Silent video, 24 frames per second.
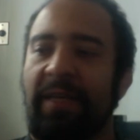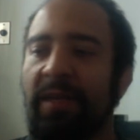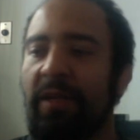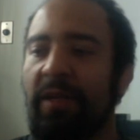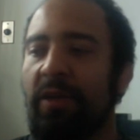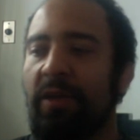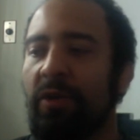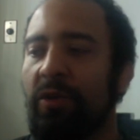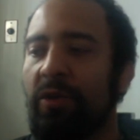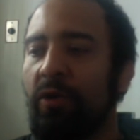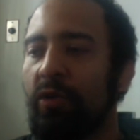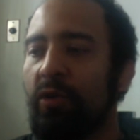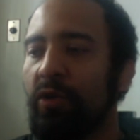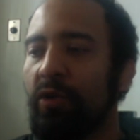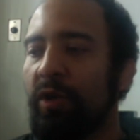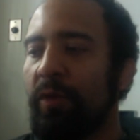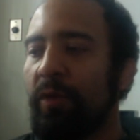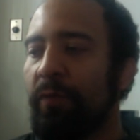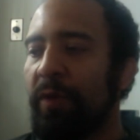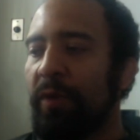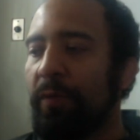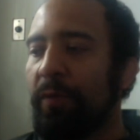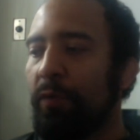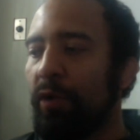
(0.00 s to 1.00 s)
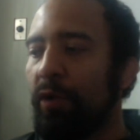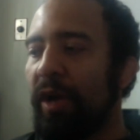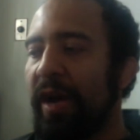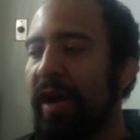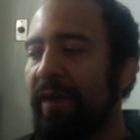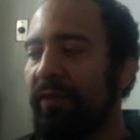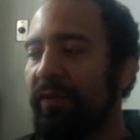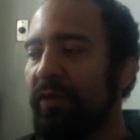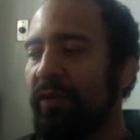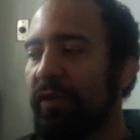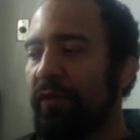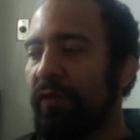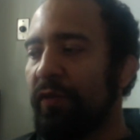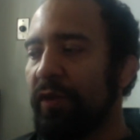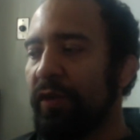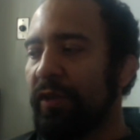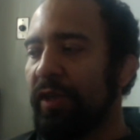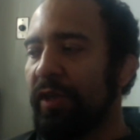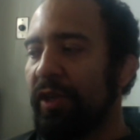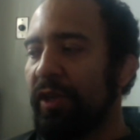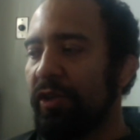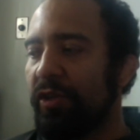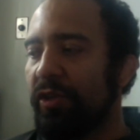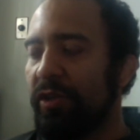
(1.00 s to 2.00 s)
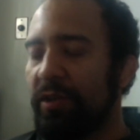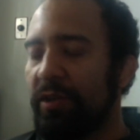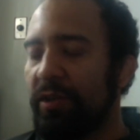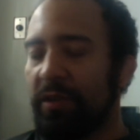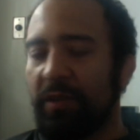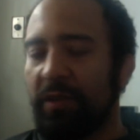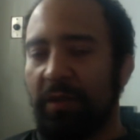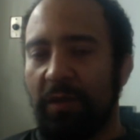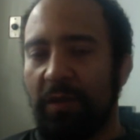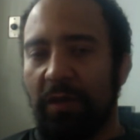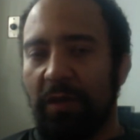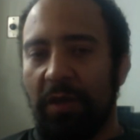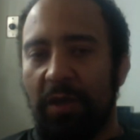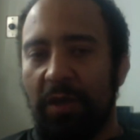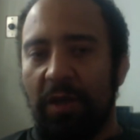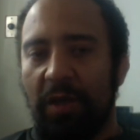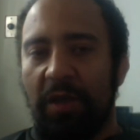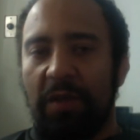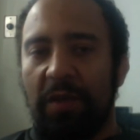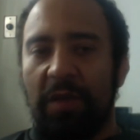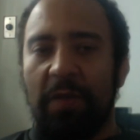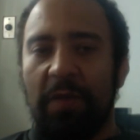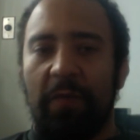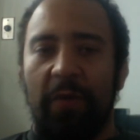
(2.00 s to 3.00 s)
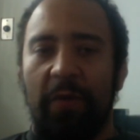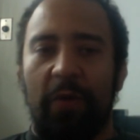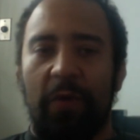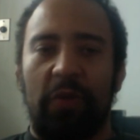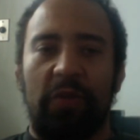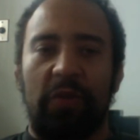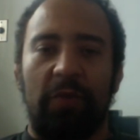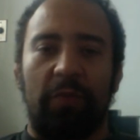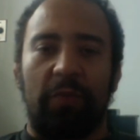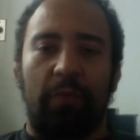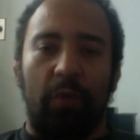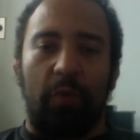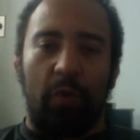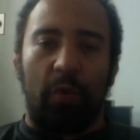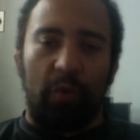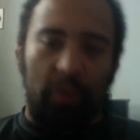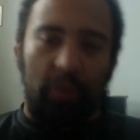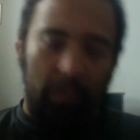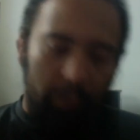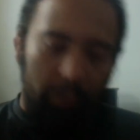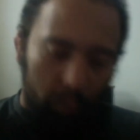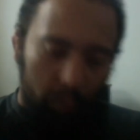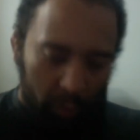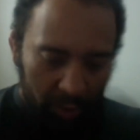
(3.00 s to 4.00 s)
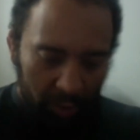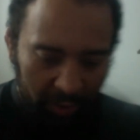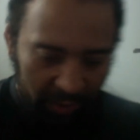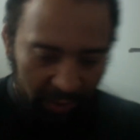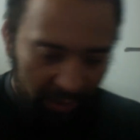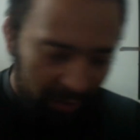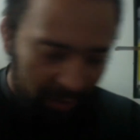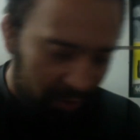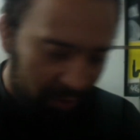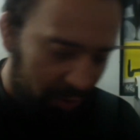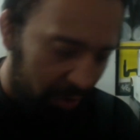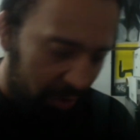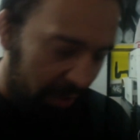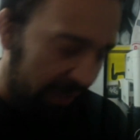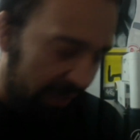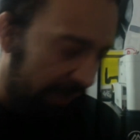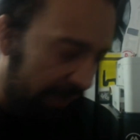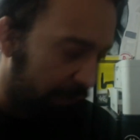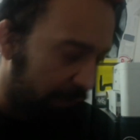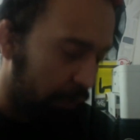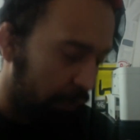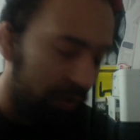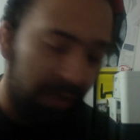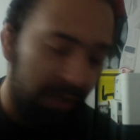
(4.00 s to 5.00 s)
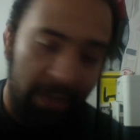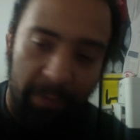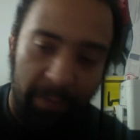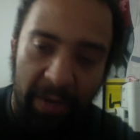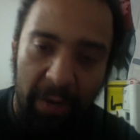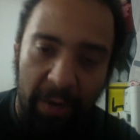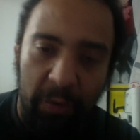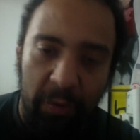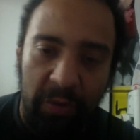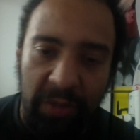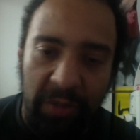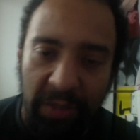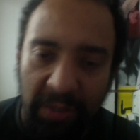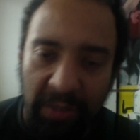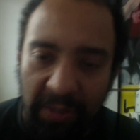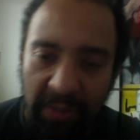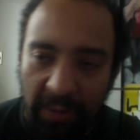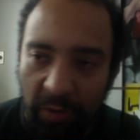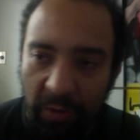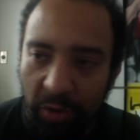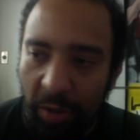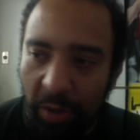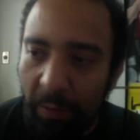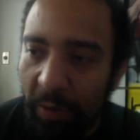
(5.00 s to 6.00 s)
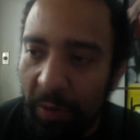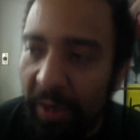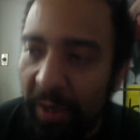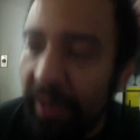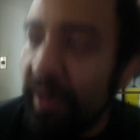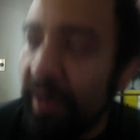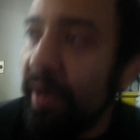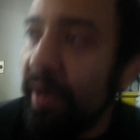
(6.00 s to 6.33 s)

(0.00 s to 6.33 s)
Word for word: you know, people have different intentions. The most important, important intention, like for example, I don't see this as a job, right?